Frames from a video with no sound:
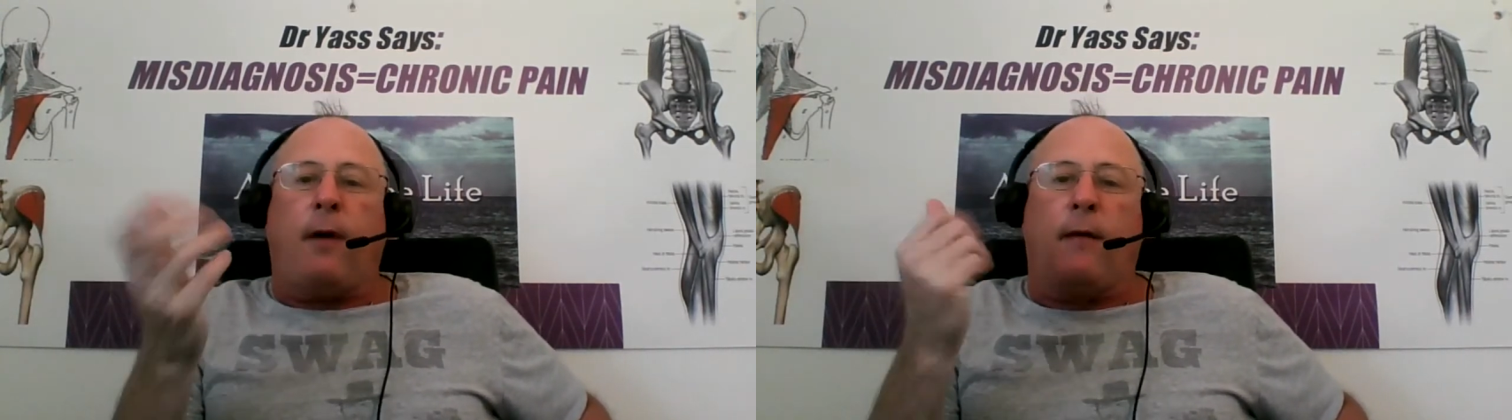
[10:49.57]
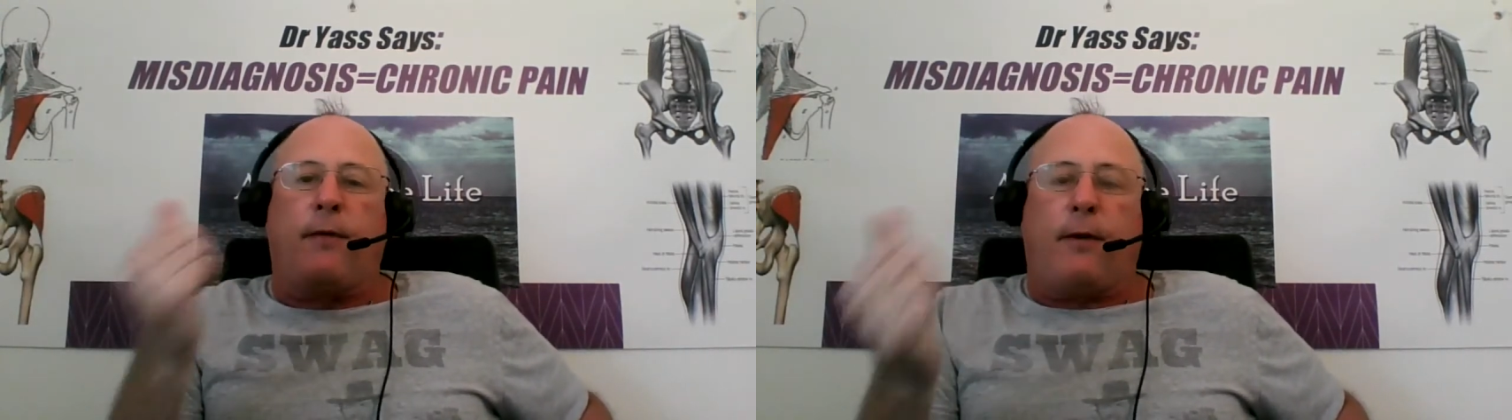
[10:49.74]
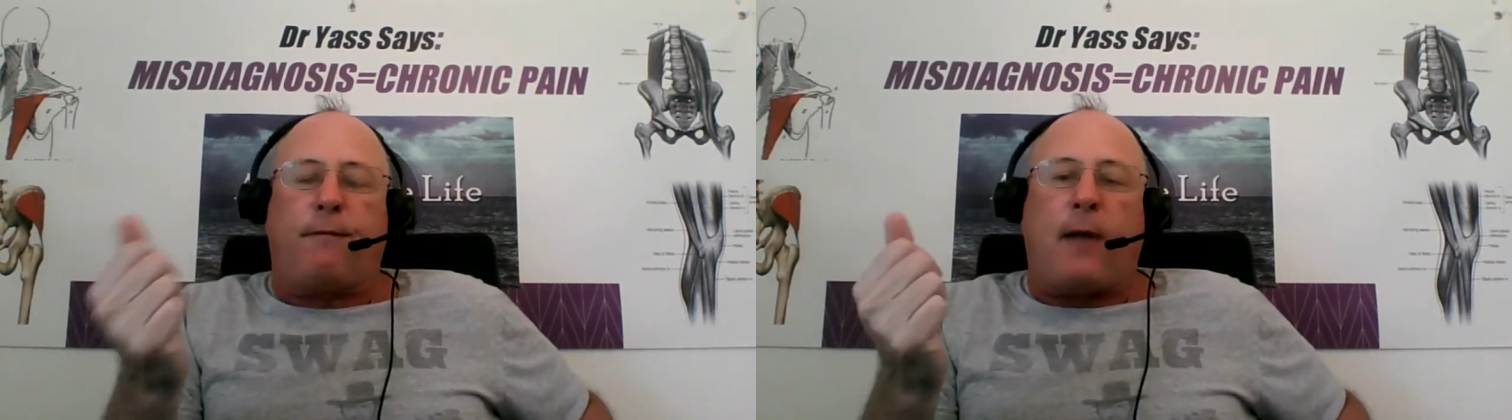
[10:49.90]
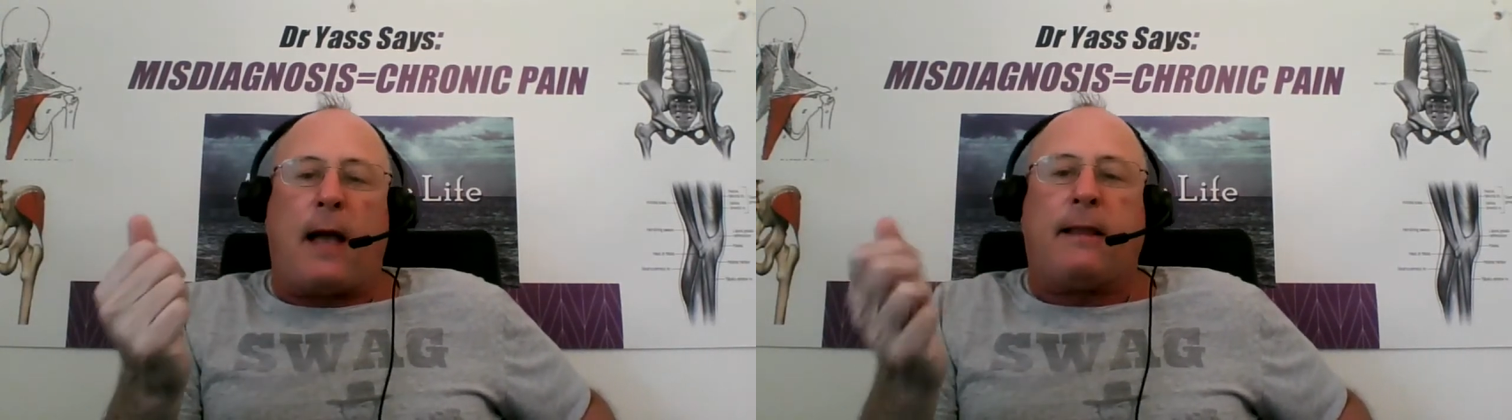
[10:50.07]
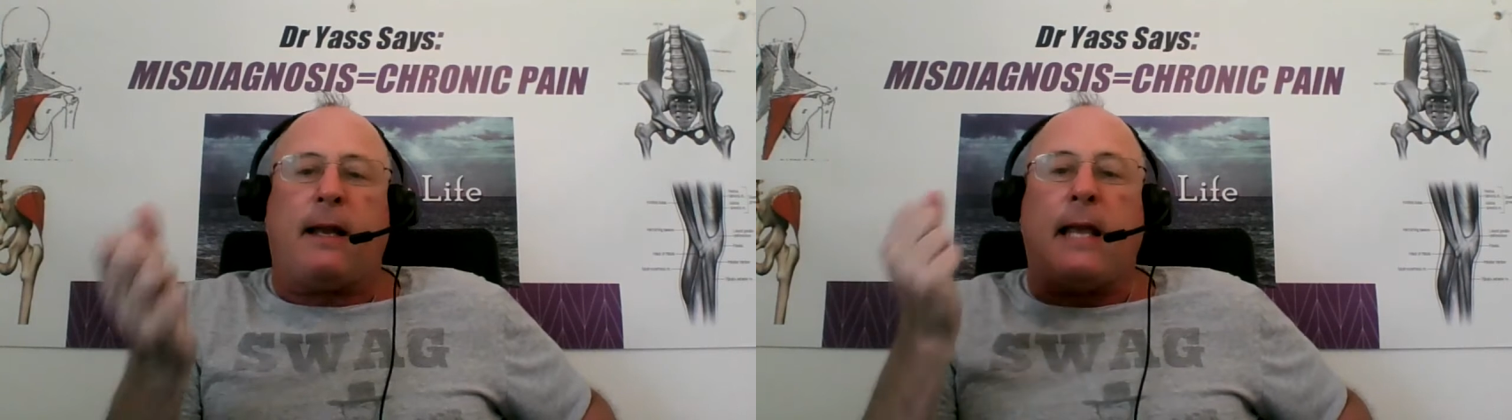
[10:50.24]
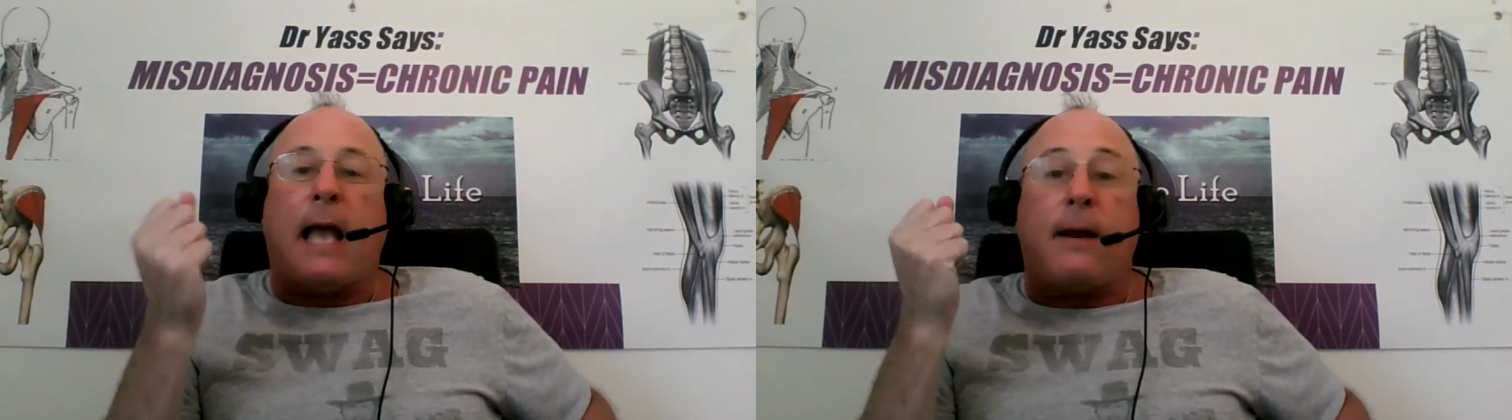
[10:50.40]
of the fact
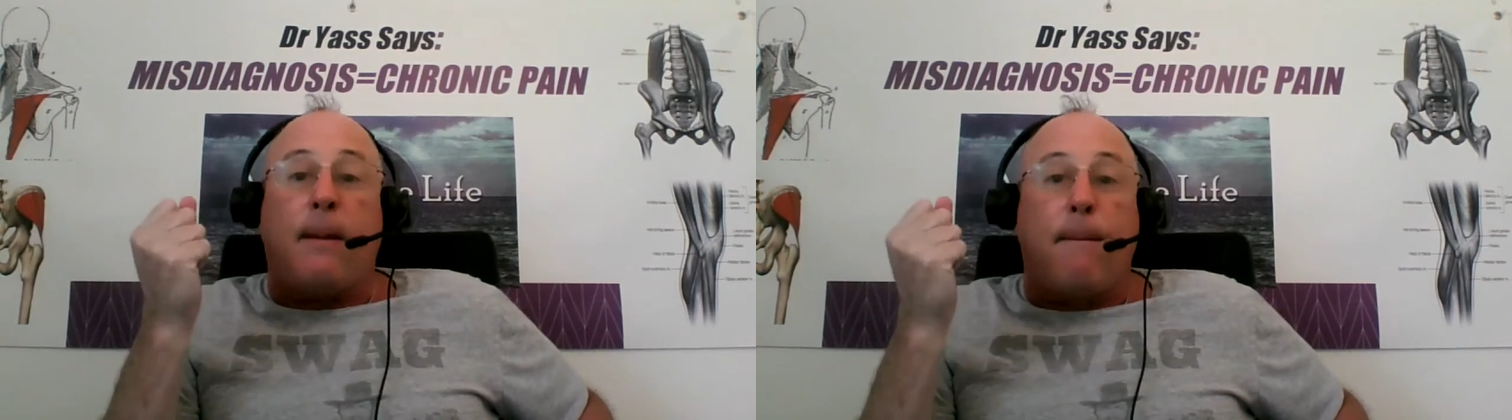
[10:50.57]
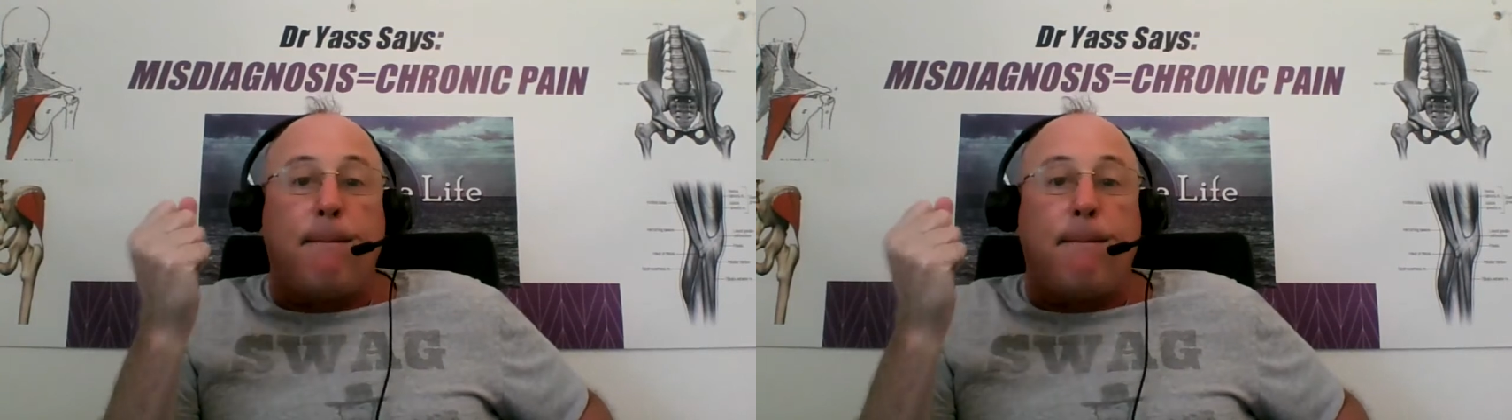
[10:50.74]
that he had a